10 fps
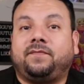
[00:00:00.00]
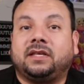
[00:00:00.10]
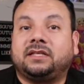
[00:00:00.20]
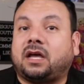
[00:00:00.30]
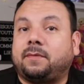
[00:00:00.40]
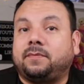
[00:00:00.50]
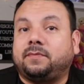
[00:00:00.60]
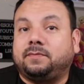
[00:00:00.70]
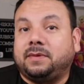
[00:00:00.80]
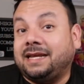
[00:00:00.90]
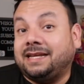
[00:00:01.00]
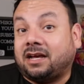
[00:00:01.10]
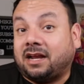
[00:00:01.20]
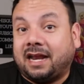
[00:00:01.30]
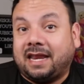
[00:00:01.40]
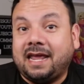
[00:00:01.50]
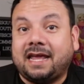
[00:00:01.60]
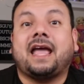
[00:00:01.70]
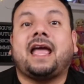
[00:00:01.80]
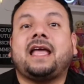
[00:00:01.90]

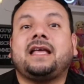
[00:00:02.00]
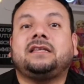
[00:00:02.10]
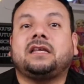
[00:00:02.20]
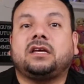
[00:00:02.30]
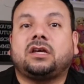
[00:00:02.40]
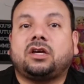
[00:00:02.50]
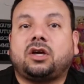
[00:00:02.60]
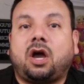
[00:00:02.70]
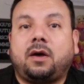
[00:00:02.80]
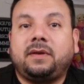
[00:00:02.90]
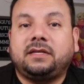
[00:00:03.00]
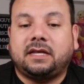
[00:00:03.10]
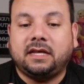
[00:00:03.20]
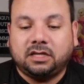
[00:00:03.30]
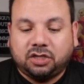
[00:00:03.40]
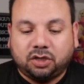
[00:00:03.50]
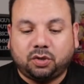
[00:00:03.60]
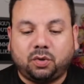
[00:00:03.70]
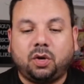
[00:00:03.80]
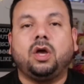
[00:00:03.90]
this.mini.arik and comment
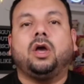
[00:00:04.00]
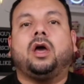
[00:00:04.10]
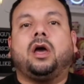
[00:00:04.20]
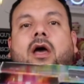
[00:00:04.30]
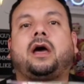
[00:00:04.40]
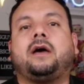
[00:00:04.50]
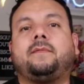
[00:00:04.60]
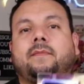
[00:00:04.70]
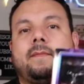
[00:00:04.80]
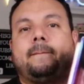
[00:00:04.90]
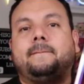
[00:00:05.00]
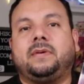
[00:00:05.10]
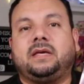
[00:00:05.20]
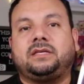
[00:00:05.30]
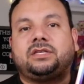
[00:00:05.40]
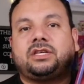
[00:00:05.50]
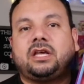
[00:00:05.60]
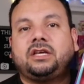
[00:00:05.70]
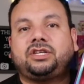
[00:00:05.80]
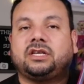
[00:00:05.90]
into Miss
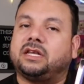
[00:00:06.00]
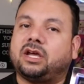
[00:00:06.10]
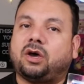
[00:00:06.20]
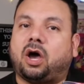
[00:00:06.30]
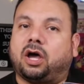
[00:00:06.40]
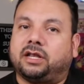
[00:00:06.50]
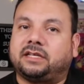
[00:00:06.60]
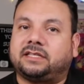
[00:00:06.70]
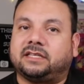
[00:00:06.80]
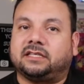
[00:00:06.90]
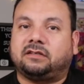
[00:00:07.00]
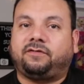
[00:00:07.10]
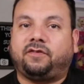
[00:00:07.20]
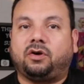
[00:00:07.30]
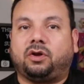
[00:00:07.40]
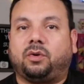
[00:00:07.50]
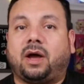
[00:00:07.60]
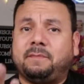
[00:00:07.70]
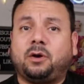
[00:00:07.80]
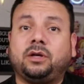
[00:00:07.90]
Shanelle Onyx's photo.
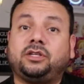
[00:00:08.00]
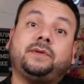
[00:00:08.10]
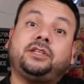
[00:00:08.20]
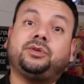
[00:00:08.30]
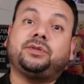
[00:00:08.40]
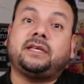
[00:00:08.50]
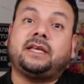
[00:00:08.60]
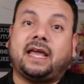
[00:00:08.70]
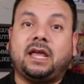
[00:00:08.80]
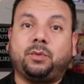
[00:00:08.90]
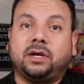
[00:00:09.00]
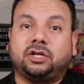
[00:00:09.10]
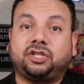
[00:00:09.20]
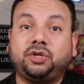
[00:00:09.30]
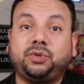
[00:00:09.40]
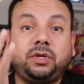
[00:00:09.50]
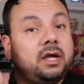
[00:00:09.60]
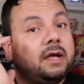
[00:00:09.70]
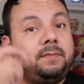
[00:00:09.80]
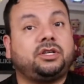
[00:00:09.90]
I'm going to be choosing a winner soon.
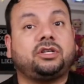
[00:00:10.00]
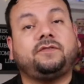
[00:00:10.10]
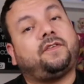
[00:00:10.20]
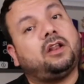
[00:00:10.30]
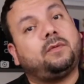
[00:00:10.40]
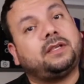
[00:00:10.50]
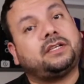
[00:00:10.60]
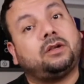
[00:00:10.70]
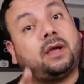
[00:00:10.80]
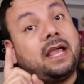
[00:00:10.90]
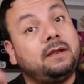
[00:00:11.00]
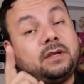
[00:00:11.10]
Be sure to follow my channel and